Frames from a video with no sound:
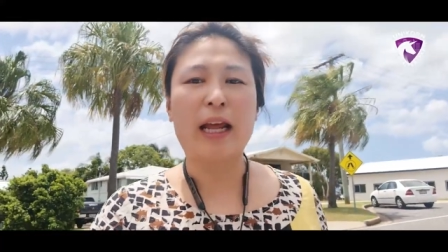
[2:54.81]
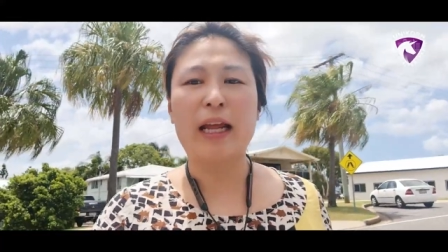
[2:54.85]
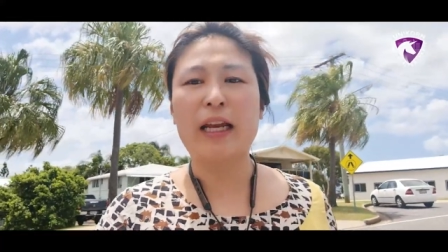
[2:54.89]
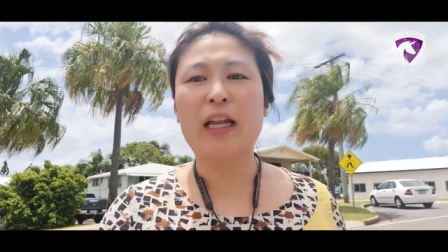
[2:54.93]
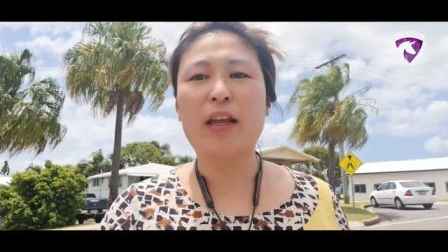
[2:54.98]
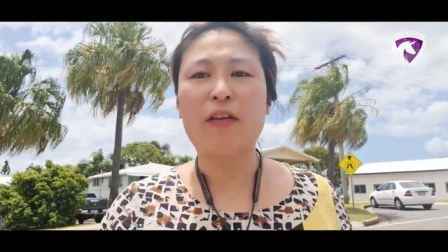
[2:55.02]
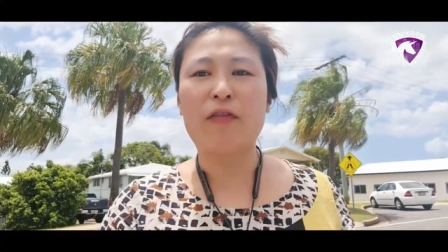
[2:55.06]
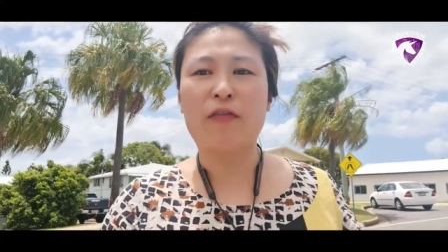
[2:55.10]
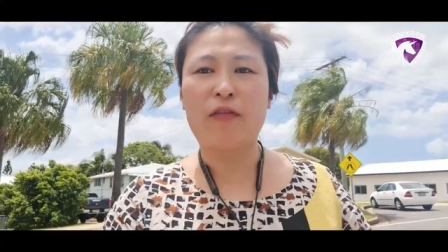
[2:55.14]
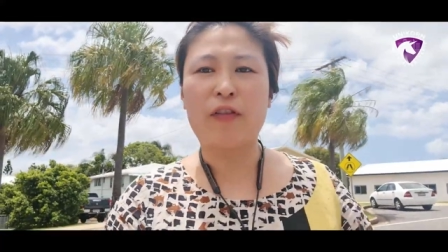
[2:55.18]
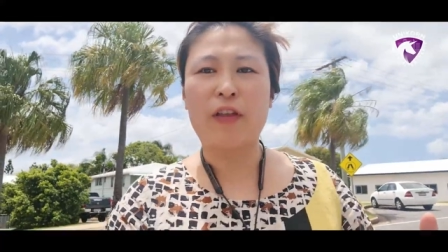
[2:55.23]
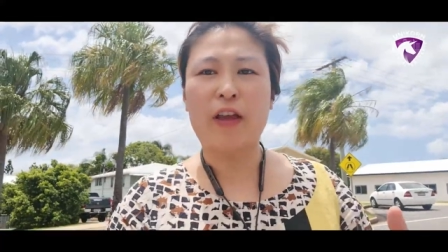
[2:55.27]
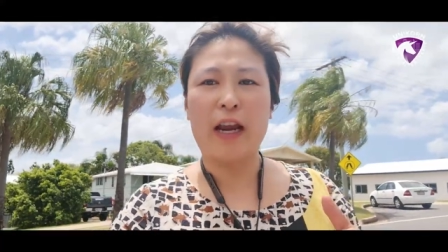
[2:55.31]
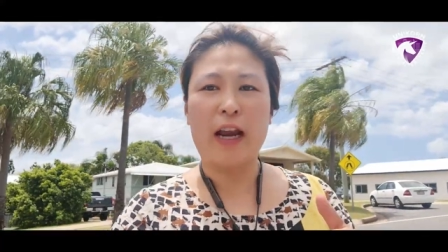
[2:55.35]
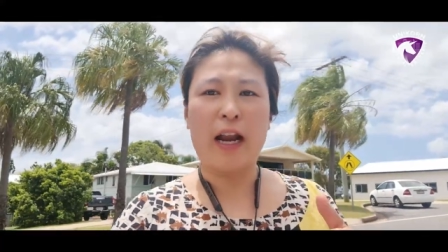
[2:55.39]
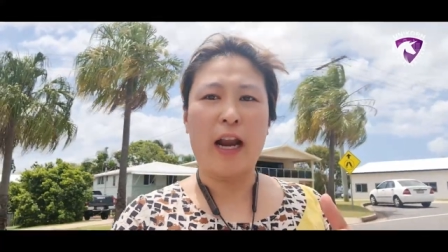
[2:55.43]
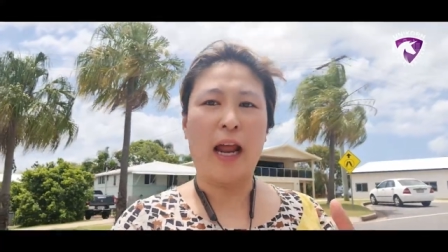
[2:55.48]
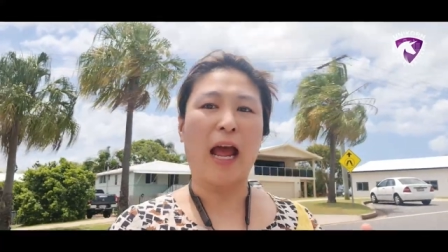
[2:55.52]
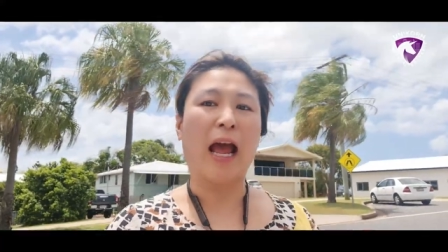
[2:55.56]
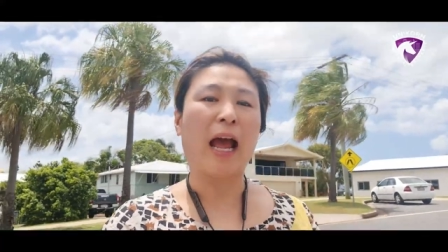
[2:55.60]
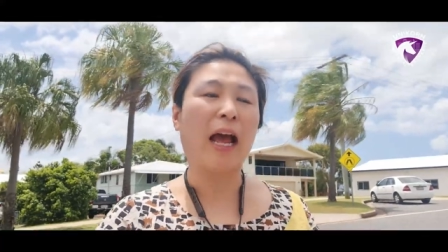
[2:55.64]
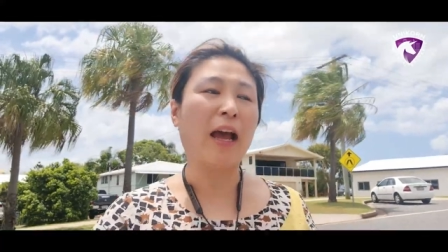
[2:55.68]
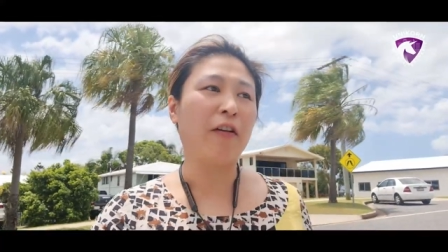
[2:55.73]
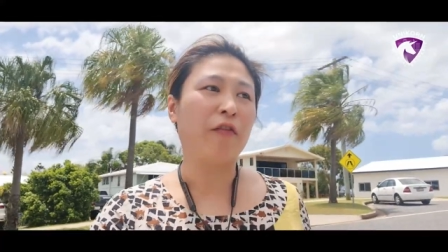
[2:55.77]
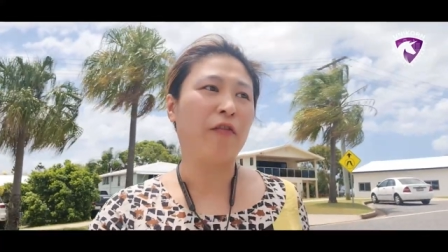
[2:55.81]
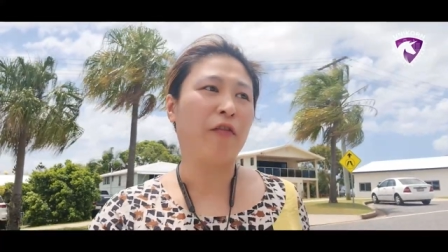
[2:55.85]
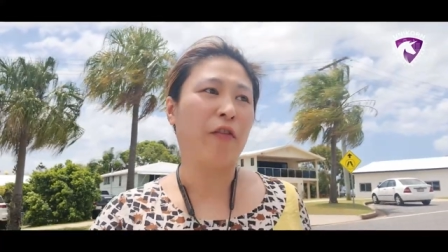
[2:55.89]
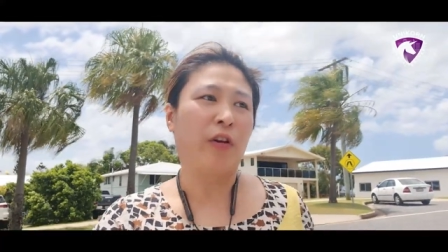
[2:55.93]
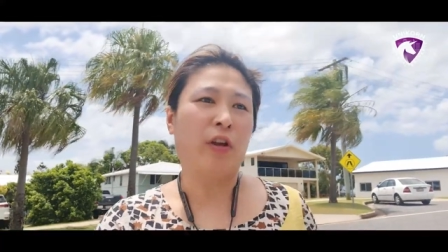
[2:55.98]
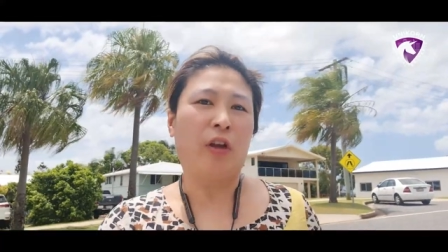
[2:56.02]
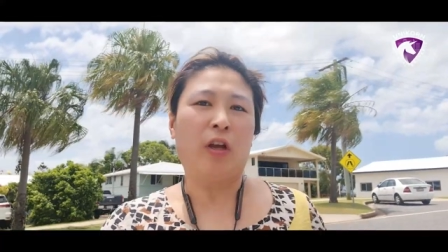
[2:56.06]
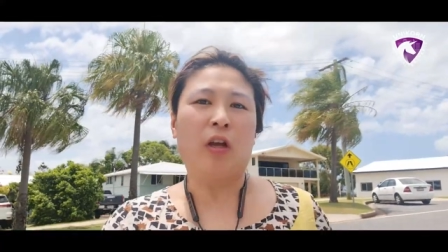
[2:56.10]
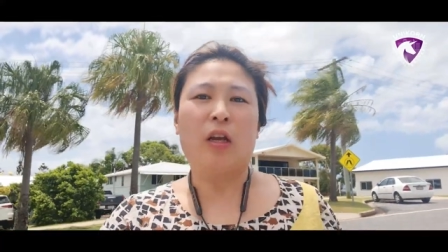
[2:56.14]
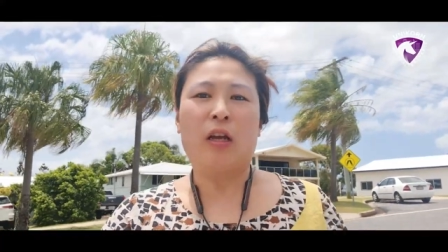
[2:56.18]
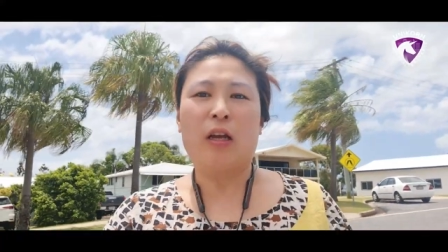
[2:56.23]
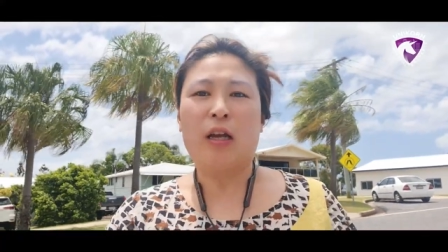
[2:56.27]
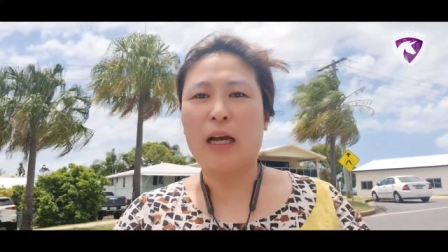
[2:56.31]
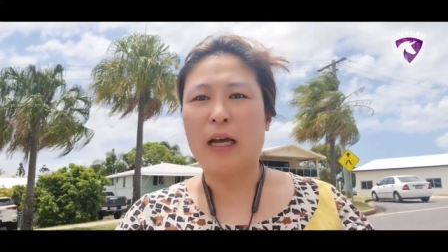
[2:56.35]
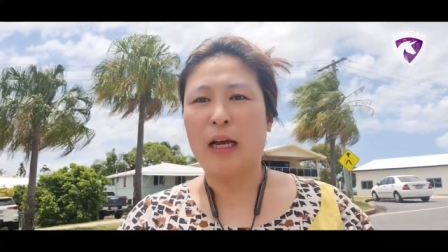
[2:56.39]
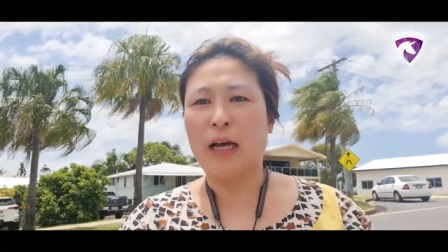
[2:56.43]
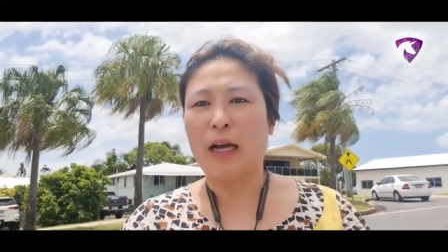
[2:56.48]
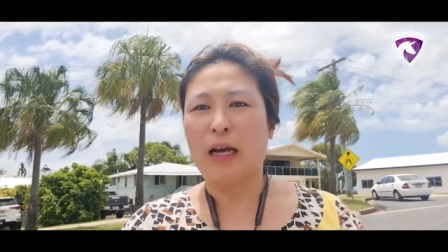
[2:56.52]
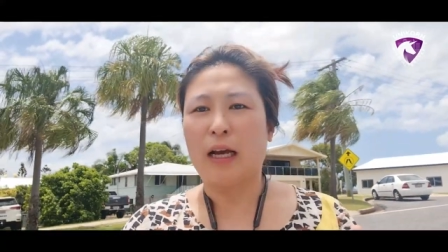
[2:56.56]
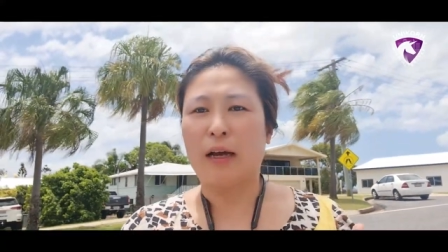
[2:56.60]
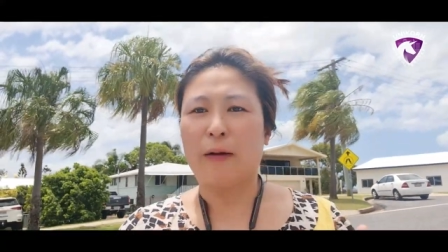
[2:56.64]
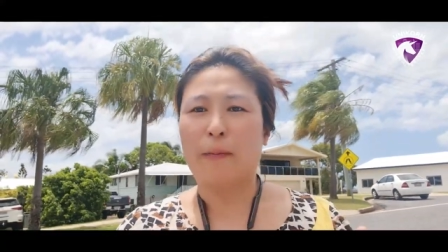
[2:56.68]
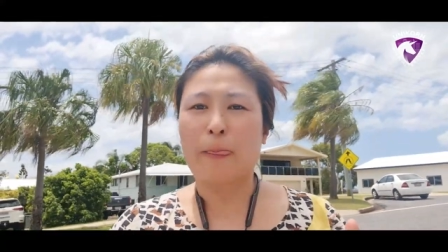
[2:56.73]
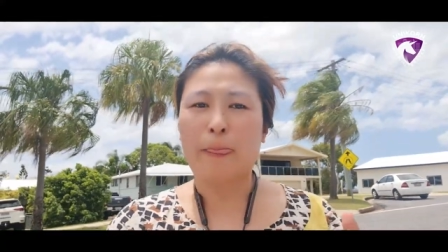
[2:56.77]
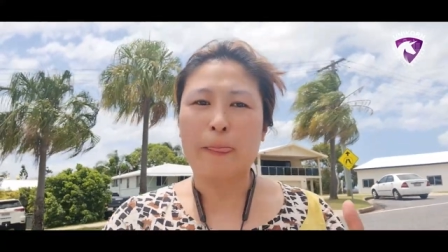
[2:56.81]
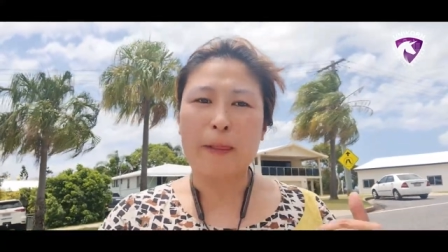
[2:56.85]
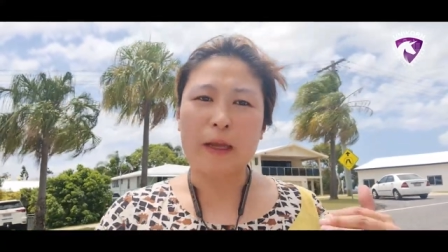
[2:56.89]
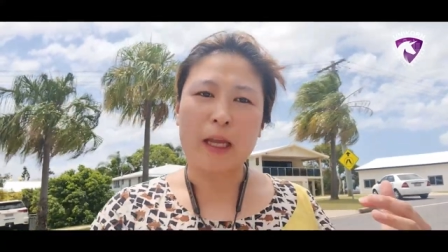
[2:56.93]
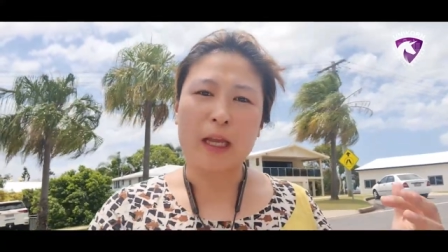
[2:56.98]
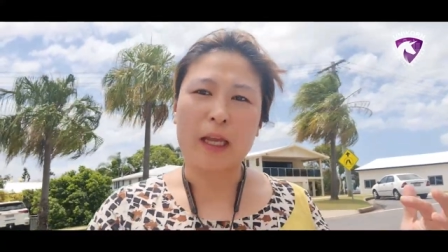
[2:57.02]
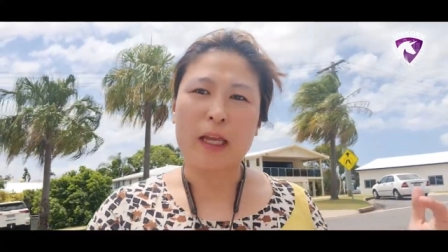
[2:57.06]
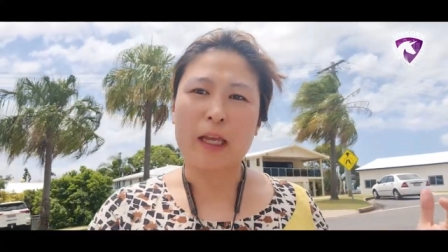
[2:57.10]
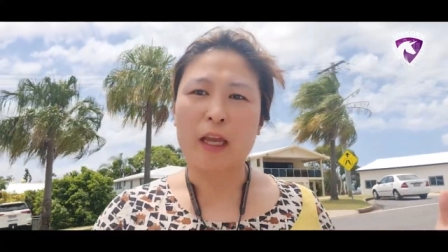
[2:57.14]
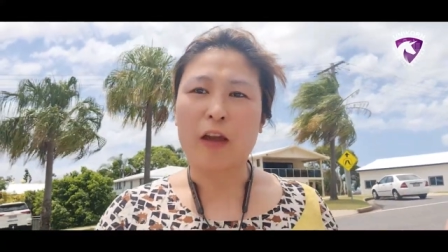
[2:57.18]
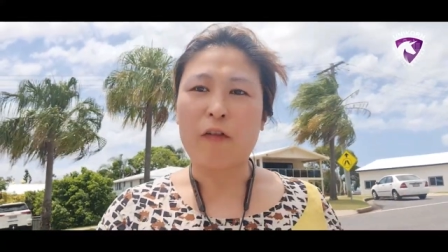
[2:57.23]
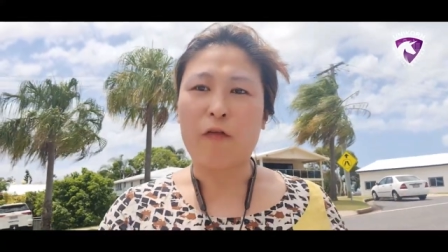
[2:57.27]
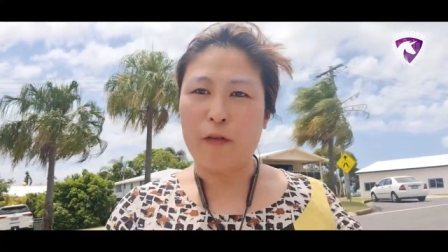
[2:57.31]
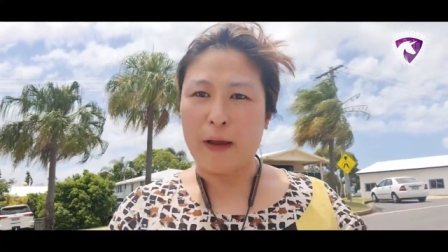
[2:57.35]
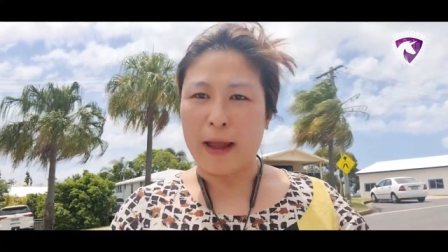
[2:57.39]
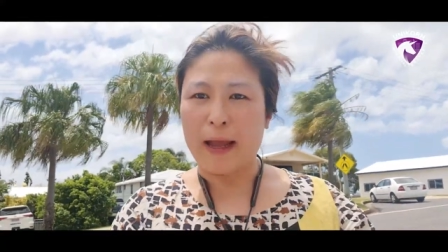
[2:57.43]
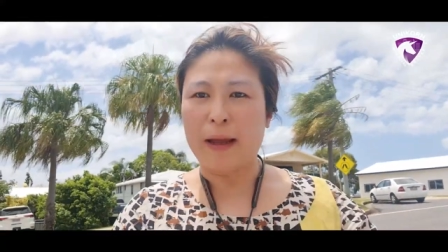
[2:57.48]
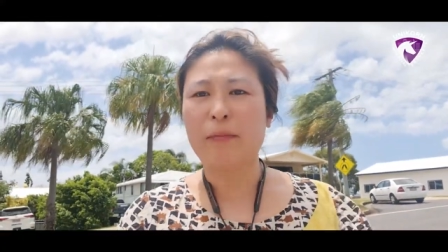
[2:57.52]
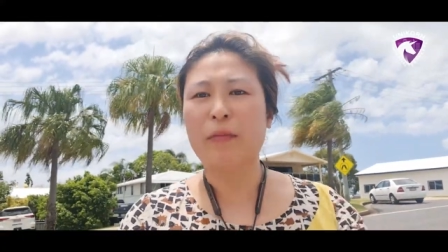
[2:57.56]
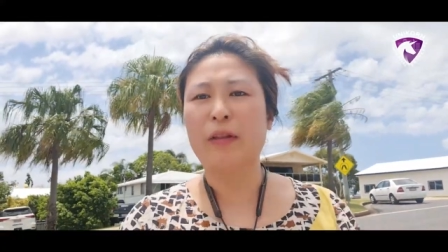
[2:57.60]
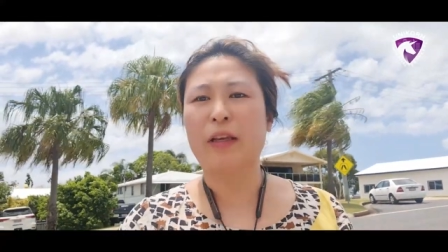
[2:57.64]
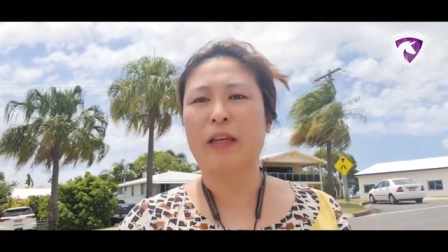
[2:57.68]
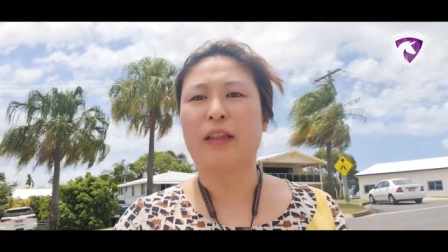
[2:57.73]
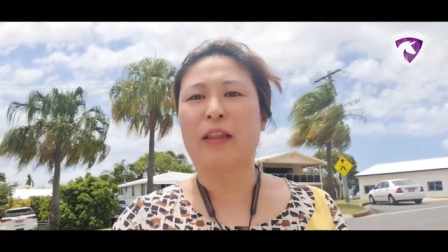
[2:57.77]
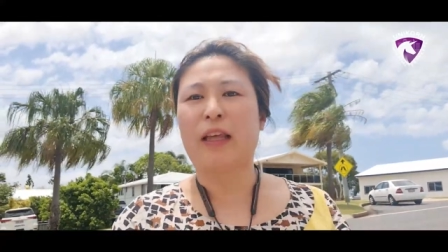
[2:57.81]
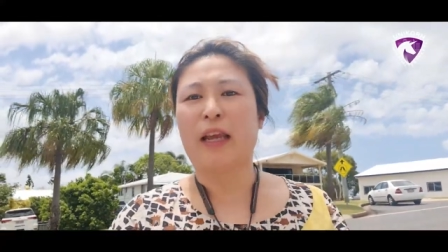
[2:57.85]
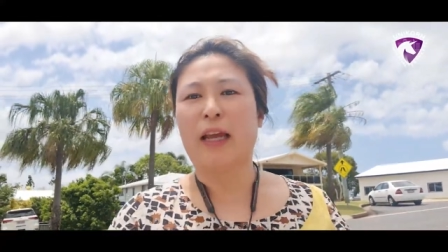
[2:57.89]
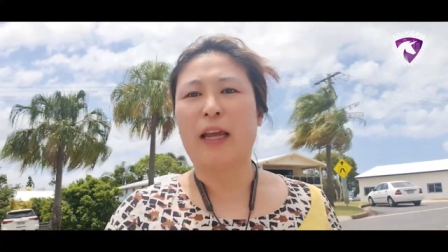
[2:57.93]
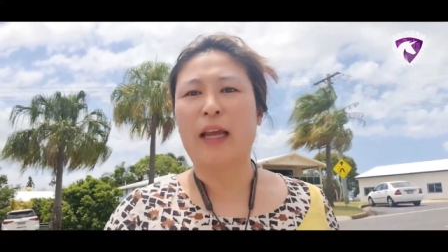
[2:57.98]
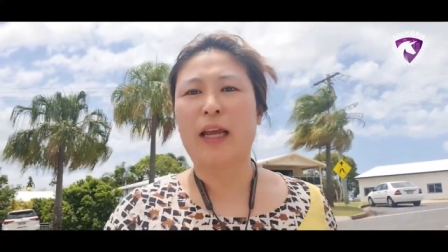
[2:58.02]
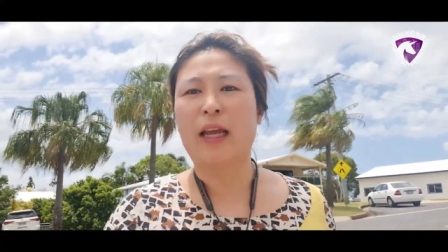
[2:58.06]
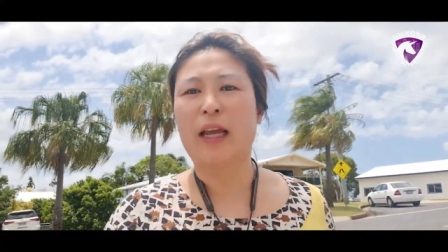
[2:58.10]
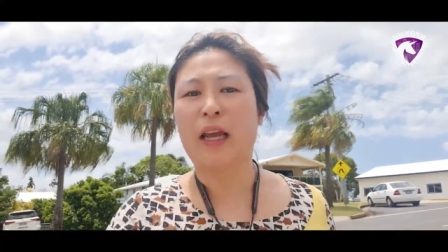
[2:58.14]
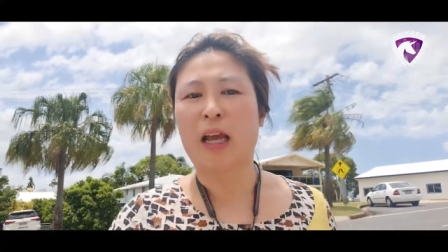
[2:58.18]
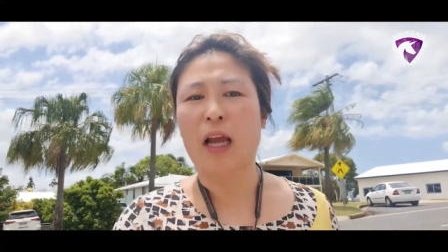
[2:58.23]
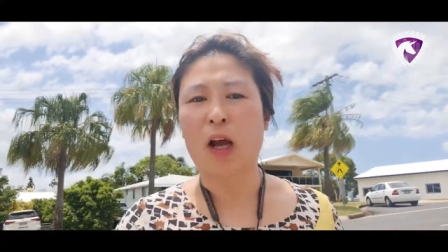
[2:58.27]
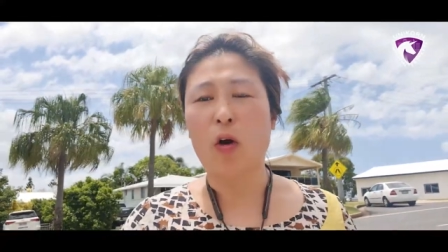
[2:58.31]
And if they have um, a, a family there,